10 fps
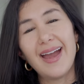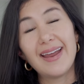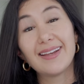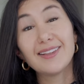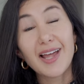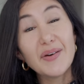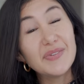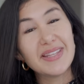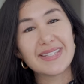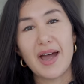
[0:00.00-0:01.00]
And I
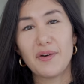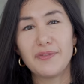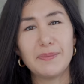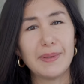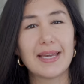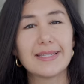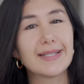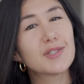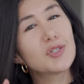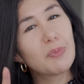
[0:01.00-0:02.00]
loved this outfit because
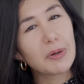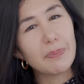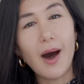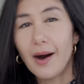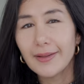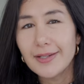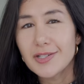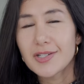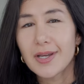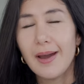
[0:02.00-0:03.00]
it's super
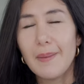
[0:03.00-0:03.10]
polished,